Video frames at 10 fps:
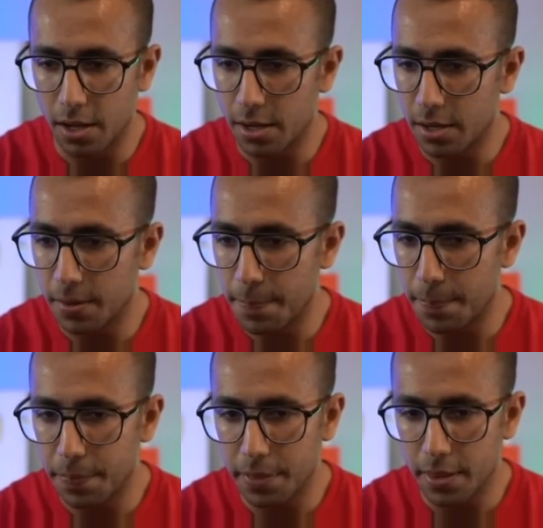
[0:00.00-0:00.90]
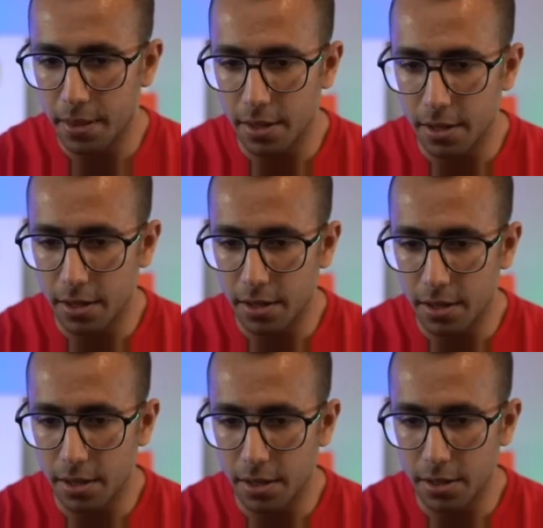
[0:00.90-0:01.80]
Um,
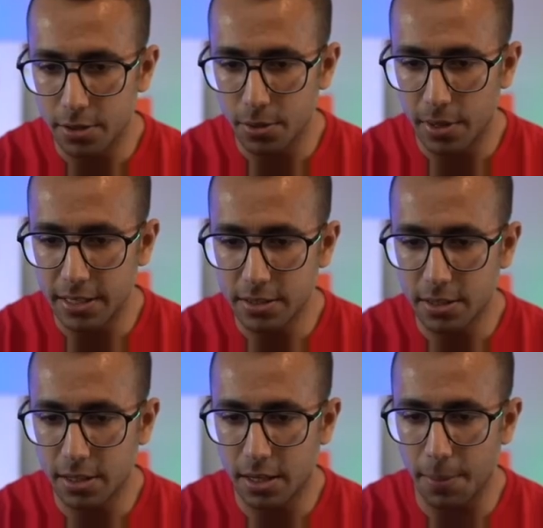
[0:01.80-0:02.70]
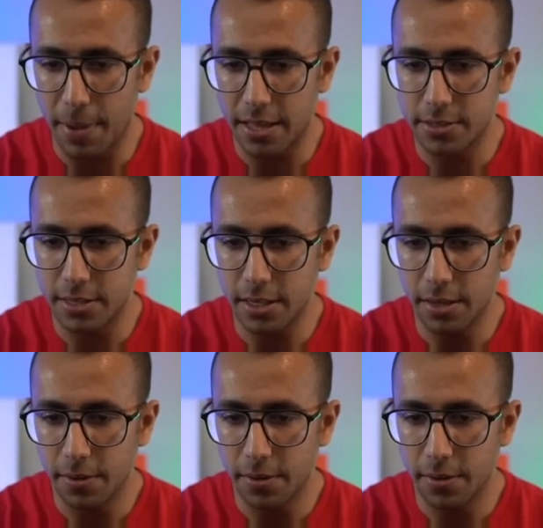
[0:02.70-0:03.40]
so let's command Z